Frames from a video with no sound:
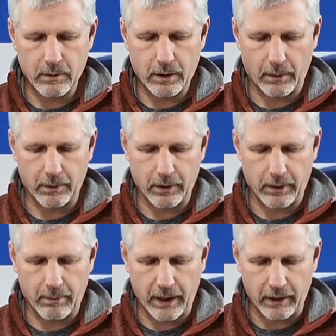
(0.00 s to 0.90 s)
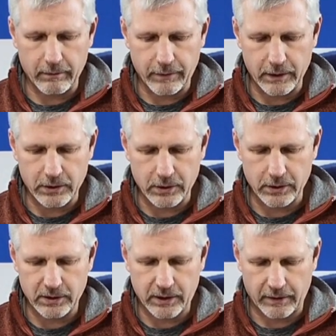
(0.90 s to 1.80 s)
Couple of the main
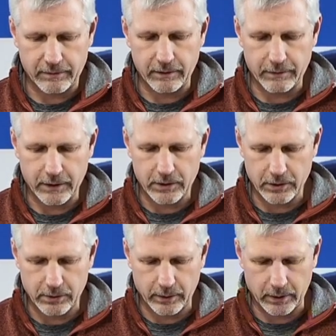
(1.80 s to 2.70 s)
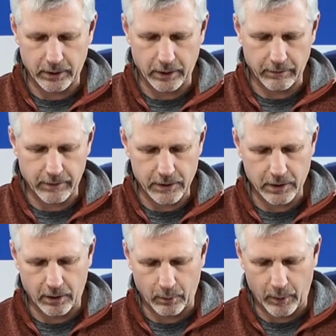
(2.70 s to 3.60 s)
features, safety features really, of this
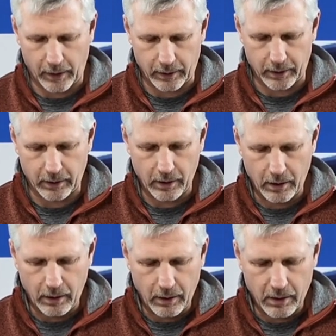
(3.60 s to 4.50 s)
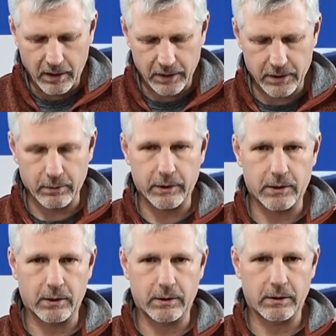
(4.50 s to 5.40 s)
autopilot is the
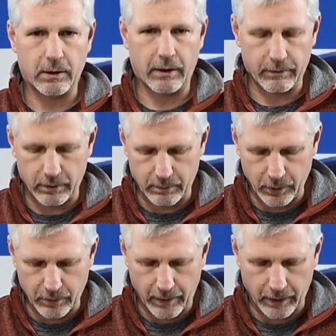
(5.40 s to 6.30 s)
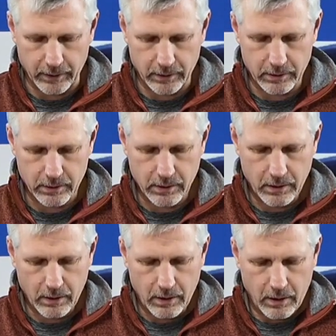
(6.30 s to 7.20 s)
return to level blue button,
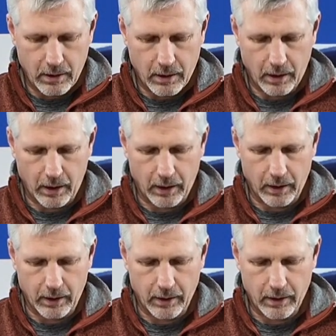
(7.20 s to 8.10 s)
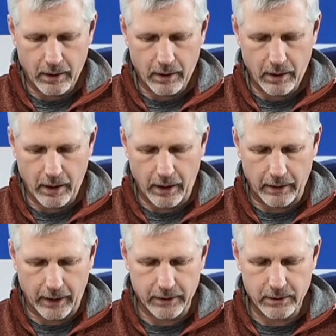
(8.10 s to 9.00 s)
and
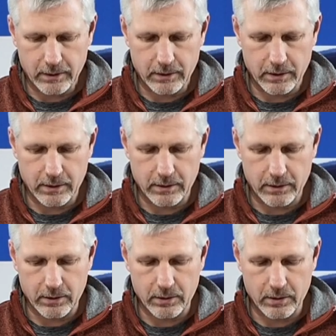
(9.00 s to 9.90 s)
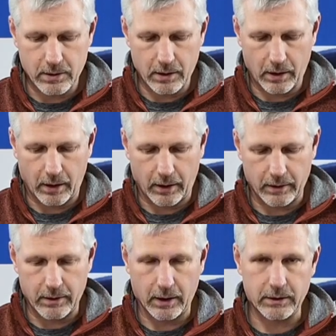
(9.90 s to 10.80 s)
that
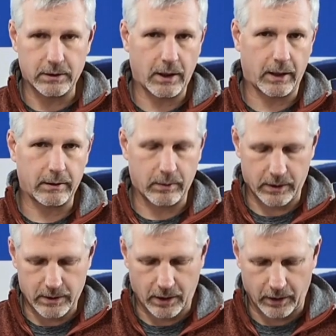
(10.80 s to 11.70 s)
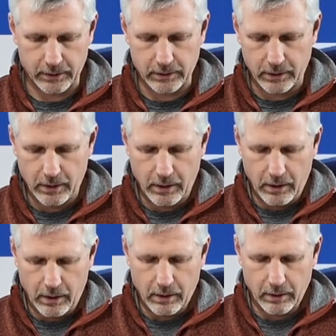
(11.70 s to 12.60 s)
does exactly what it says.
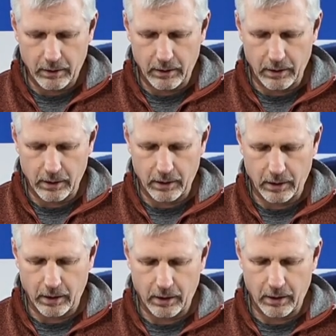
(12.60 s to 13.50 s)
The